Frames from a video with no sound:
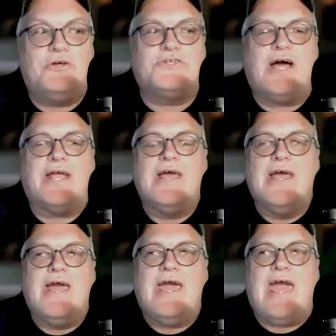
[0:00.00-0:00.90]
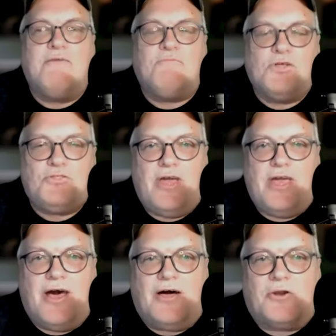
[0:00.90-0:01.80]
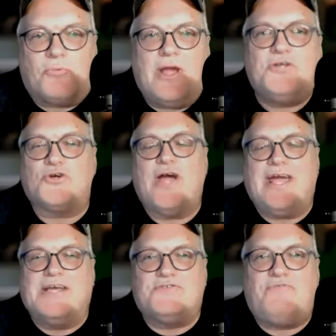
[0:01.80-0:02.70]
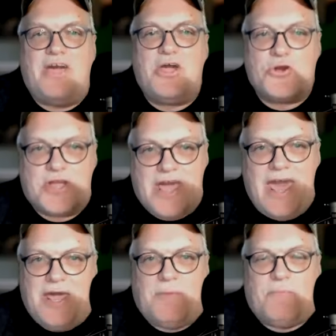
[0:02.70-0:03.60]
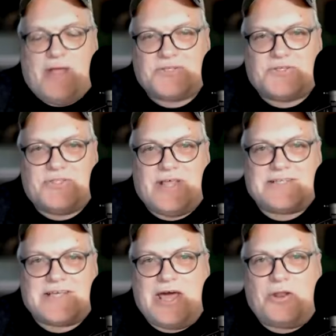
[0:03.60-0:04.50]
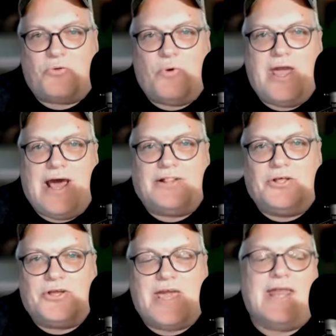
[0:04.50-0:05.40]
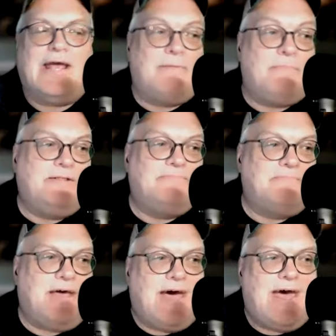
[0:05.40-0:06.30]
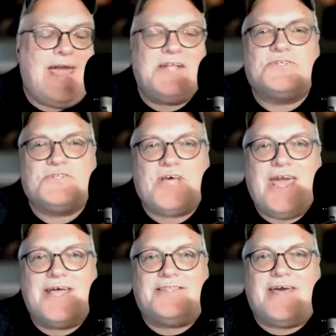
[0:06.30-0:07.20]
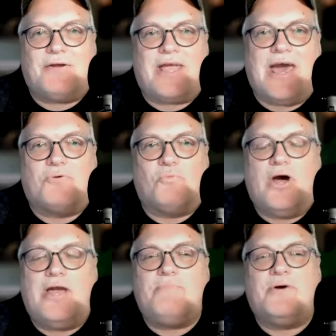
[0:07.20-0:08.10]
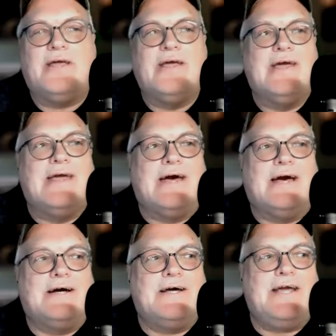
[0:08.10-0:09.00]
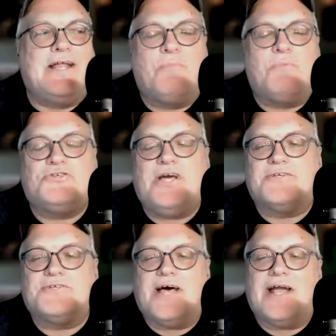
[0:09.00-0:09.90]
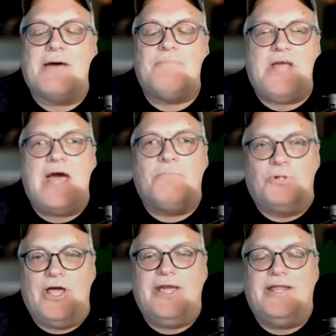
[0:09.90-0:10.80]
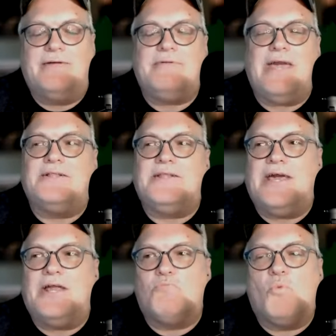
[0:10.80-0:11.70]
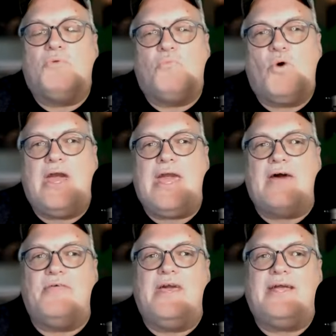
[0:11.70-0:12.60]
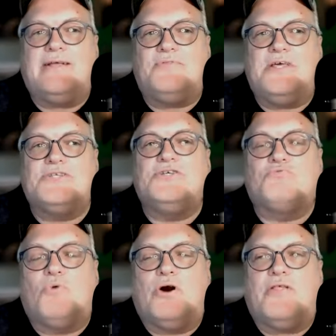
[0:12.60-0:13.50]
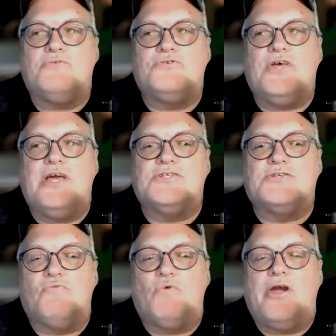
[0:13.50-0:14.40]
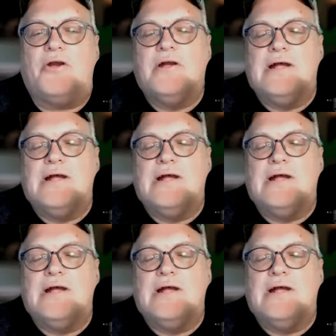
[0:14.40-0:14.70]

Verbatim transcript: it's like, everything on a racetrack is fair game. That's that's kind of the way I look at it. I mean, I hate to say it that kind of way, but uh, it almost sounds like I'm downplaying it. And and in one way, I think this is one of those things of where